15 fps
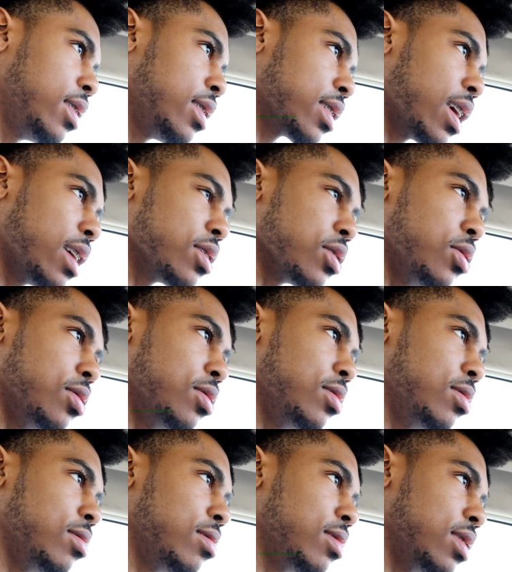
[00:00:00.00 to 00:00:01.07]
it's kind of
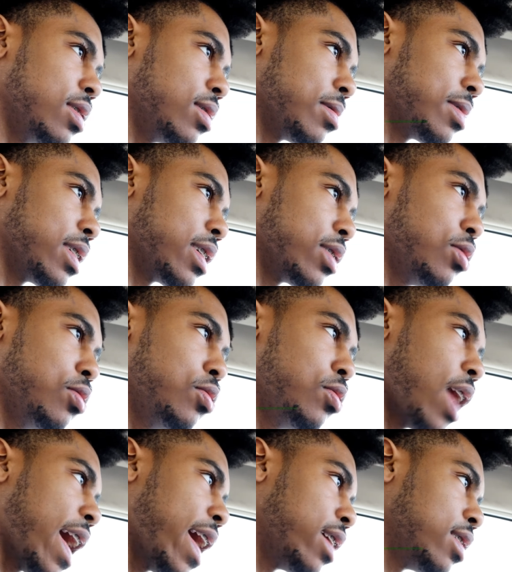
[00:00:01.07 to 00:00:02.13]
cool. You know what I'm saying? Cool,
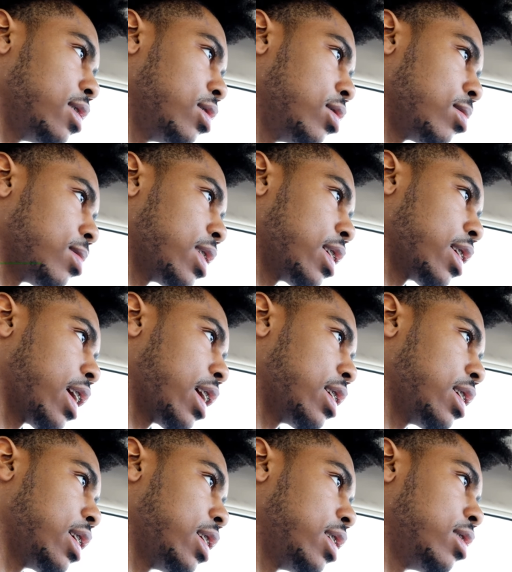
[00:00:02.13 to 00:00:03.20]
hot. You know what I'm saying? Kind
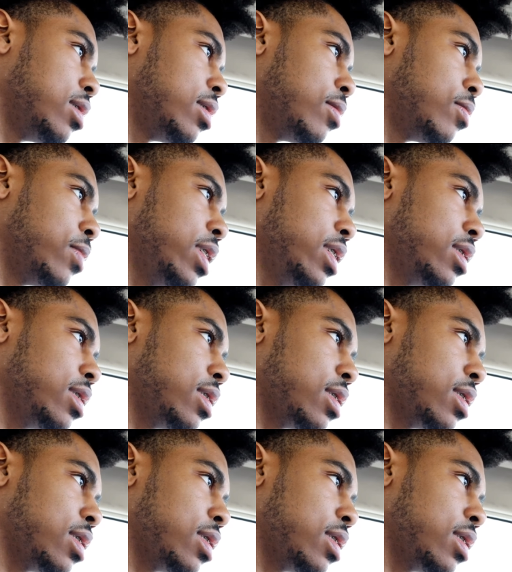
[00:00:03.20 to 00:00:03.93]
of day. What?